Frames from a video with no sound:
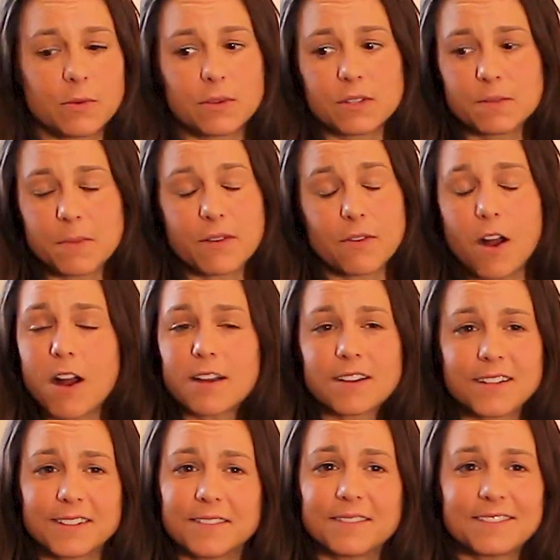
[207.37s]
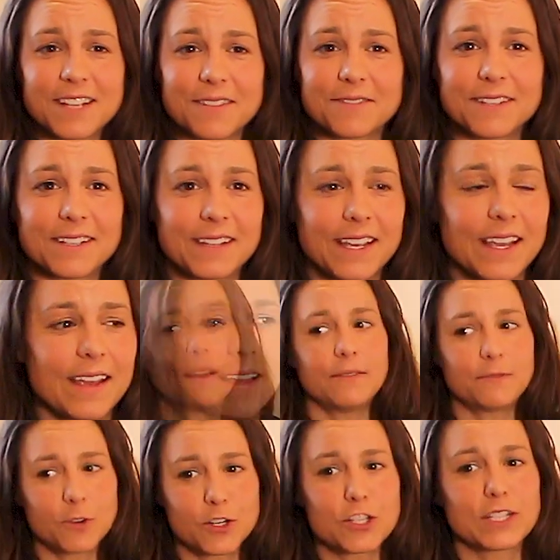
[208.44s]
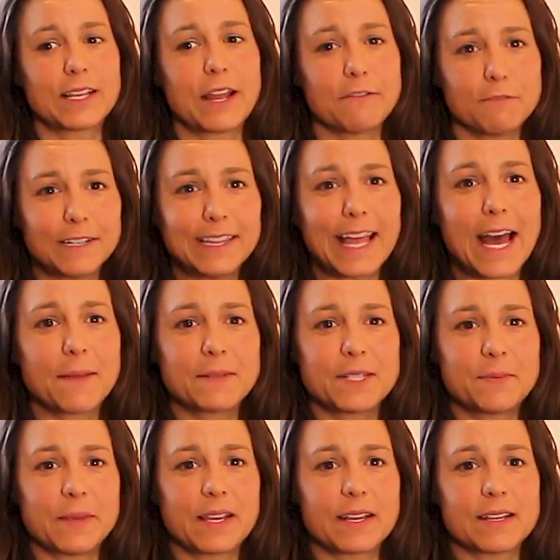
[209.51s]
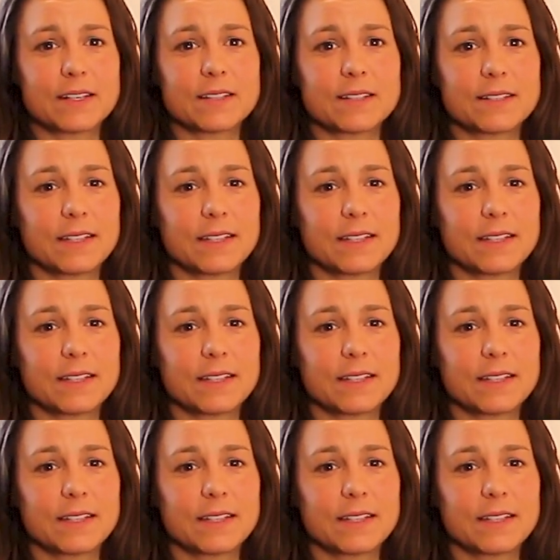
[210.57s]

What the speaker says: was my rock. Definitely. Unfortunately, I relapsed because